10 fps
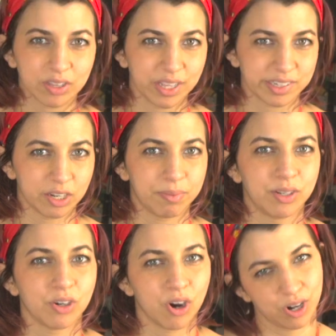The Last
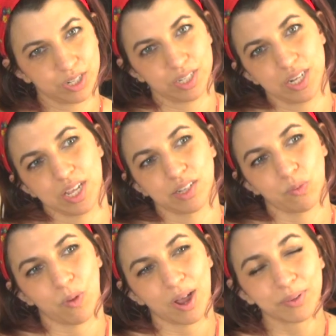Airbender art as
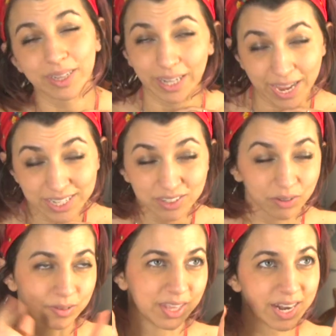I would like,
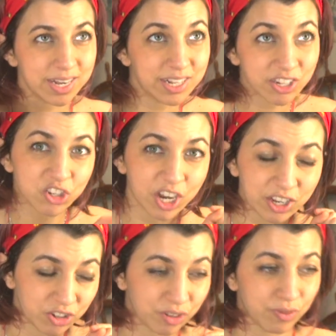so that needs to
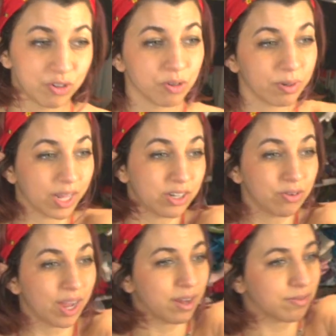change in the future. But I
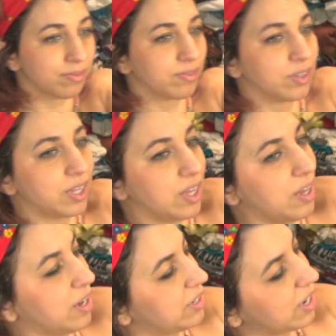do have
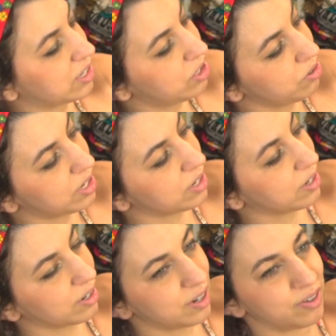a tattoo
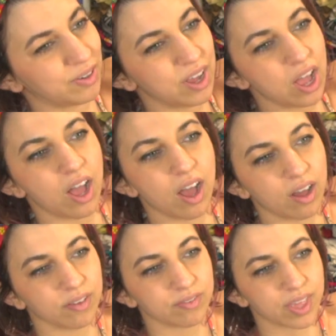here
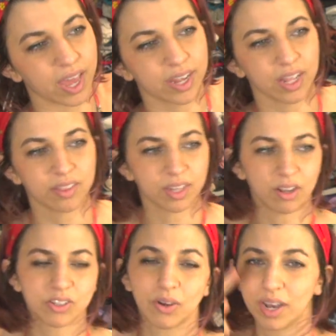of that, and then
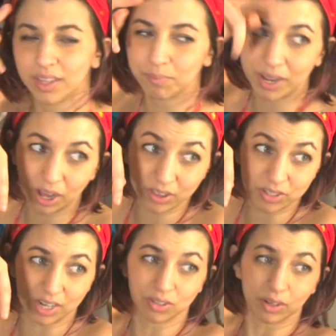also my other
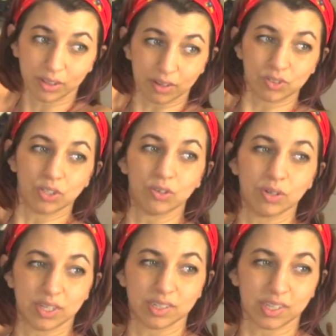tattoo, I only have two,
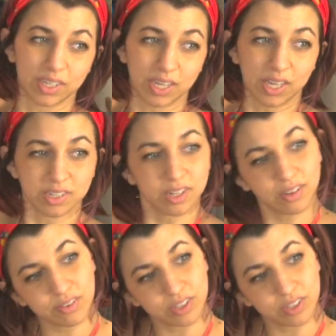is a Kiki's Delivery